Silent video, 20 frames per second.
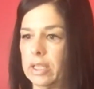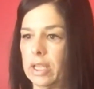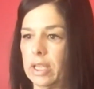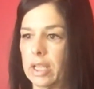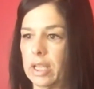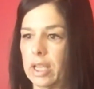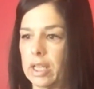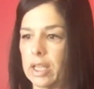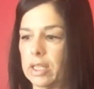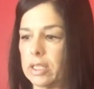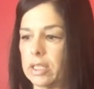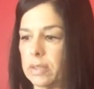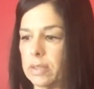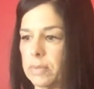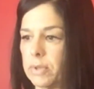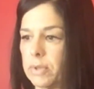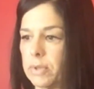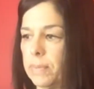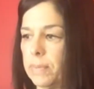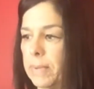it gets
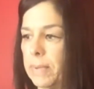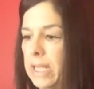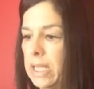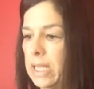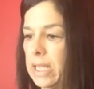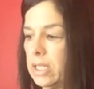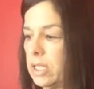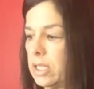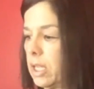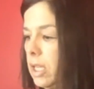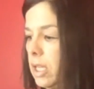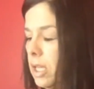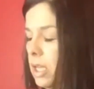some treatment.